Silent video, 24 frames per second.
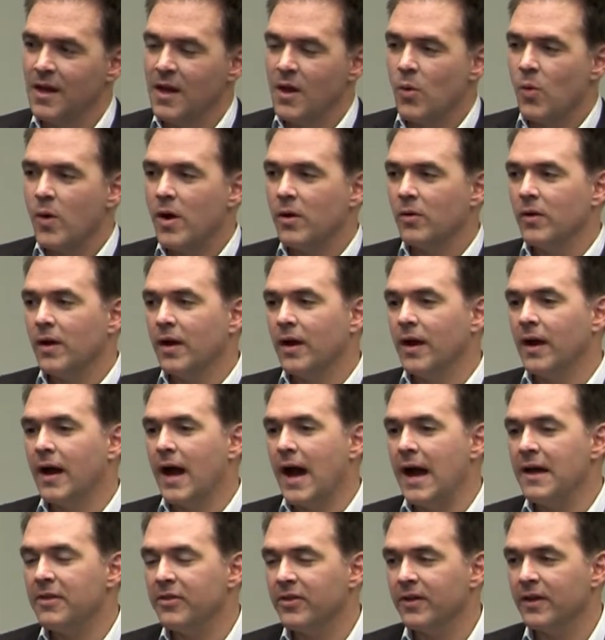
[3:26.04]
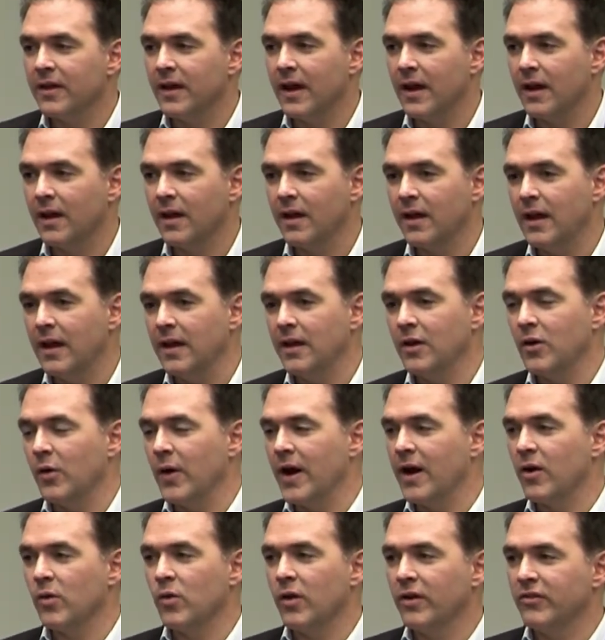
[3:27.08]
Well, I think
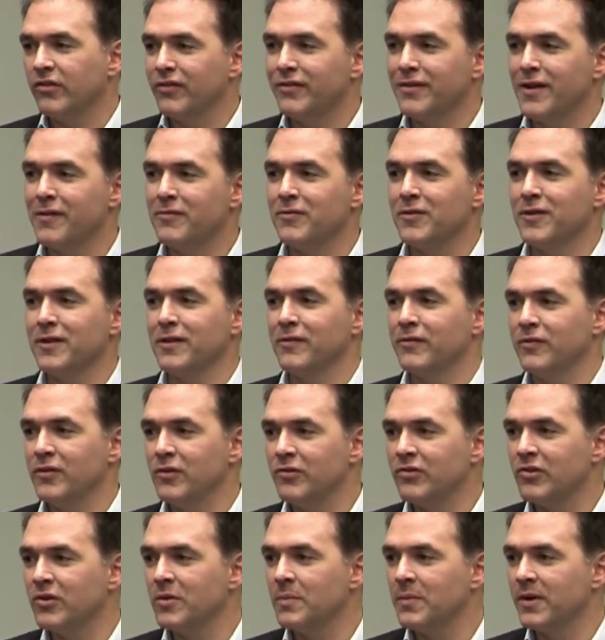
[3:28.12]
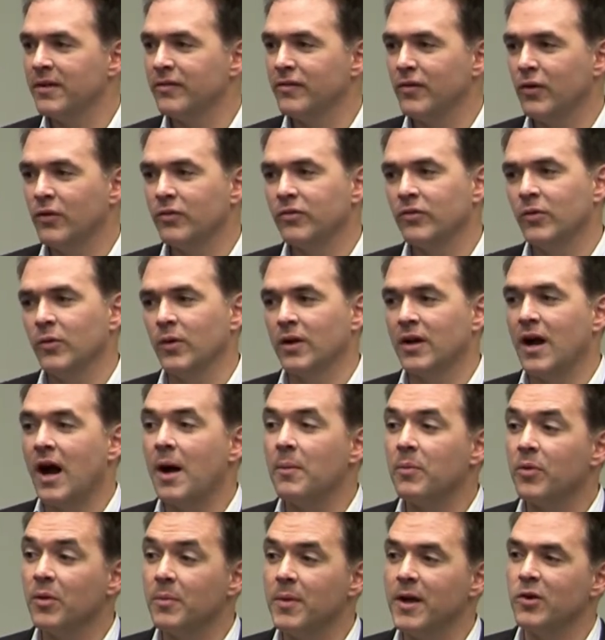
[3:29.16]
air launch is definitely the future, but it's also a
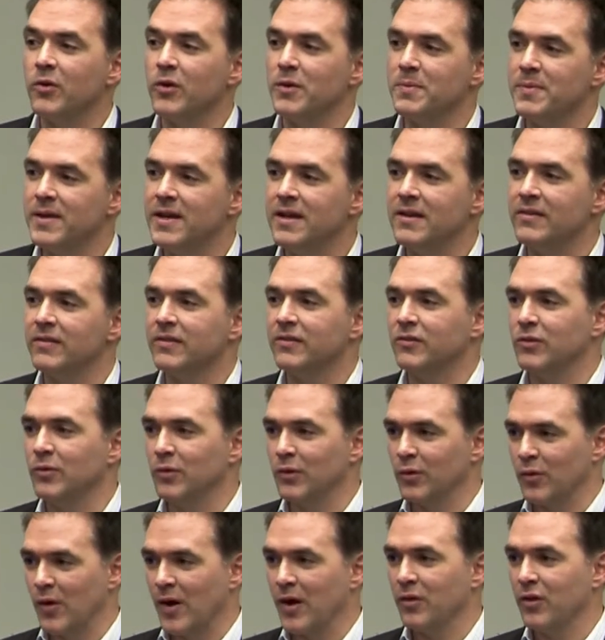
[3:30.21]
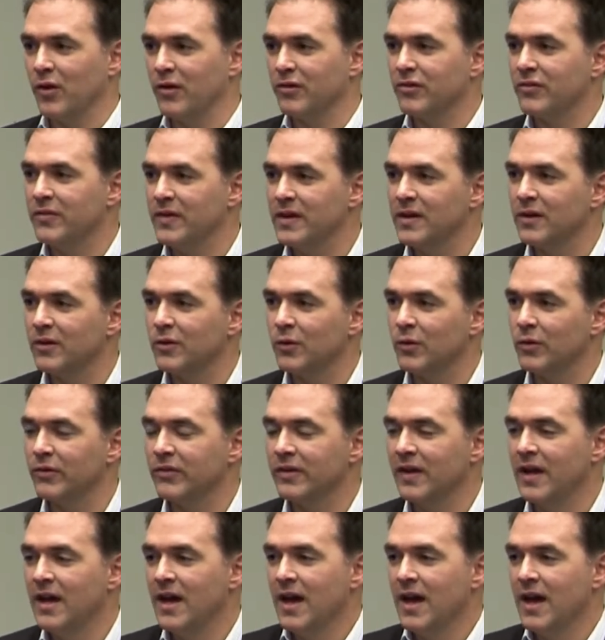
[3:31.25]
complementary piece to the ground launch vehicles.